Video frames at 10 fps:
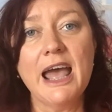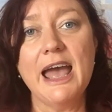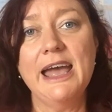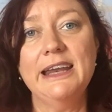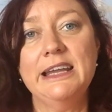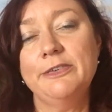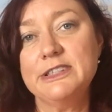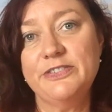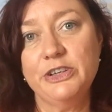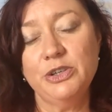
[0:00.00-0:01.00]
And if
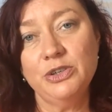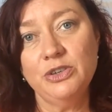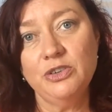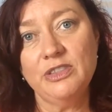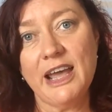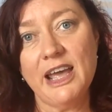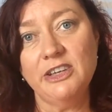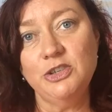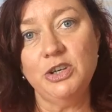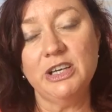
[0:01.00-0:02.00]
it's for you,
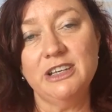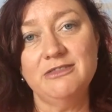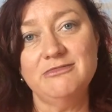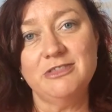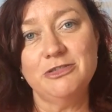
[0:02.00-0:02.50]
then you can